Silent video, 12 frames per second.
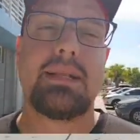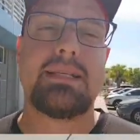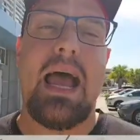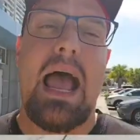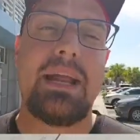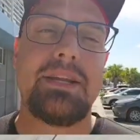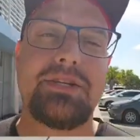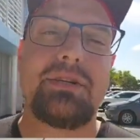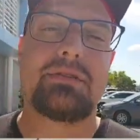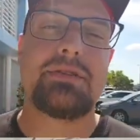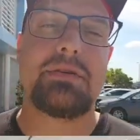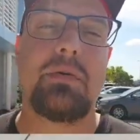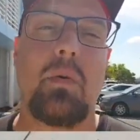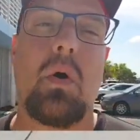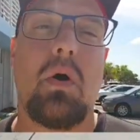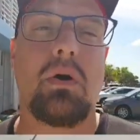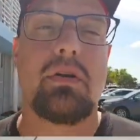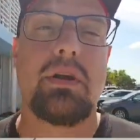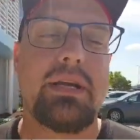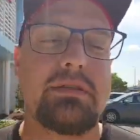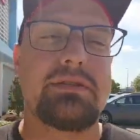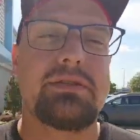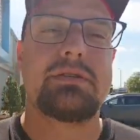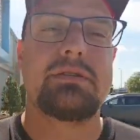attached to the
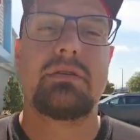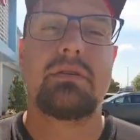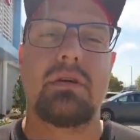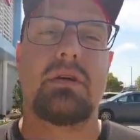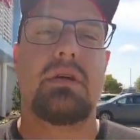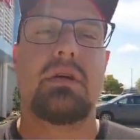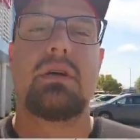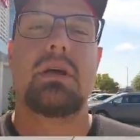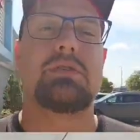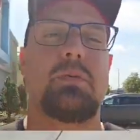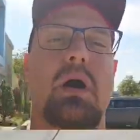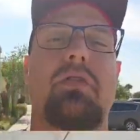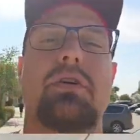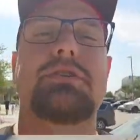Walgreens as well. They're